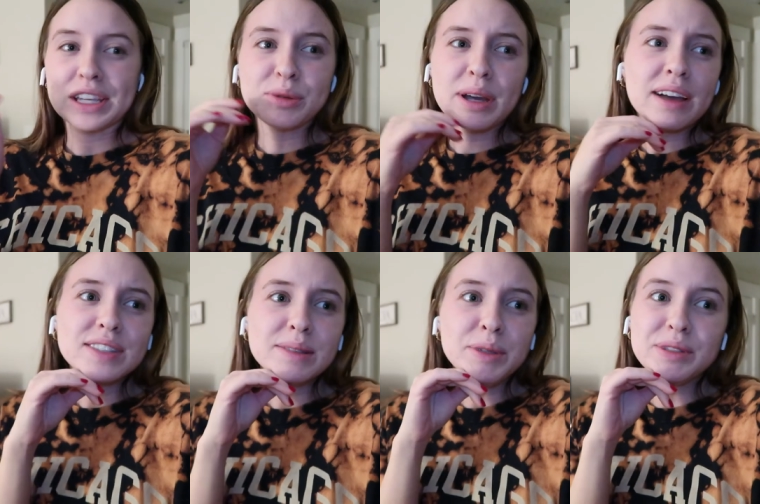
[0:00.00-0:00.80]
so I
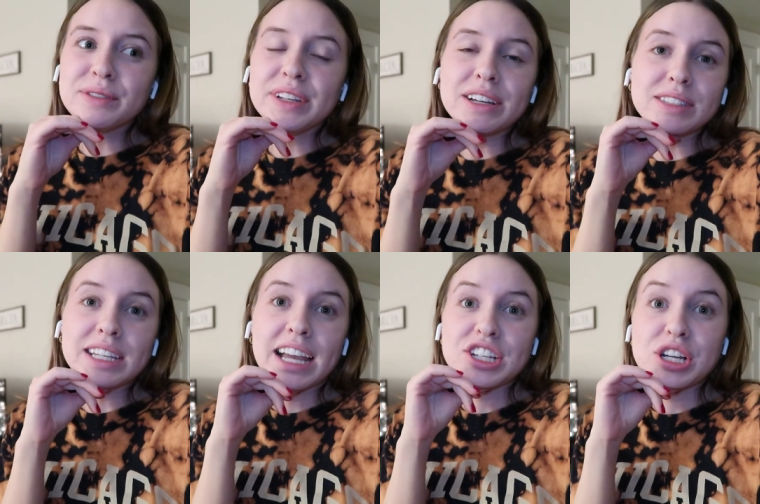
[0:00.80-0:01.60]
have some YouTube videos
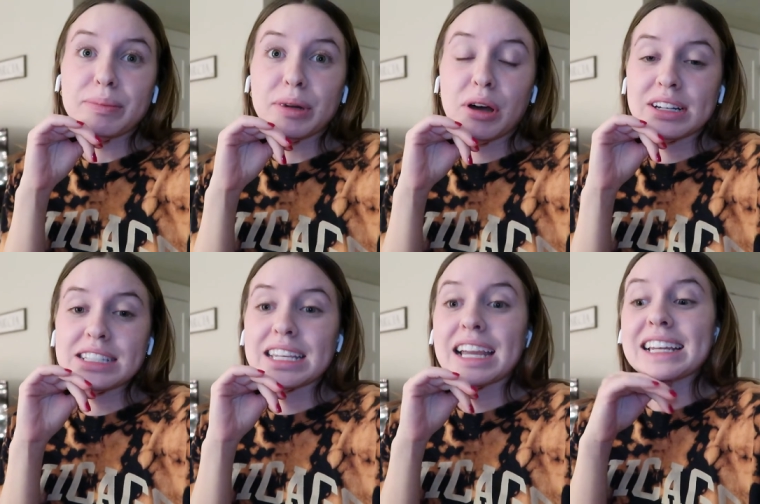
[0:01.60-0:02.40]
to catch up, but
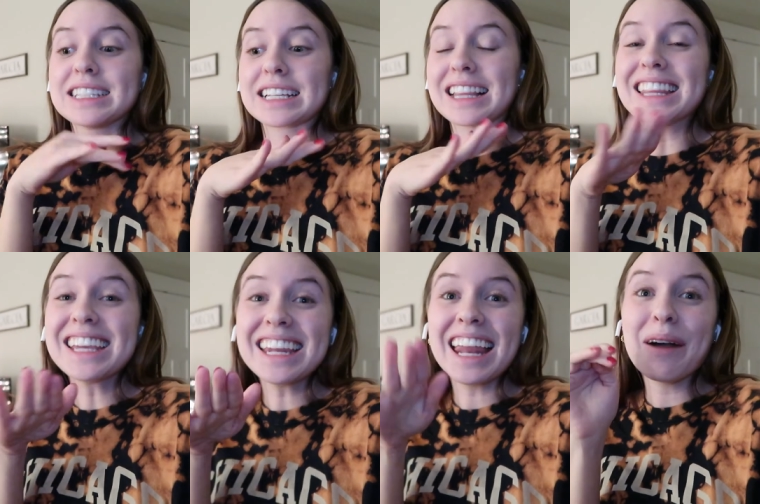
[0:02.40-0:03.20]
honestly, I need to clean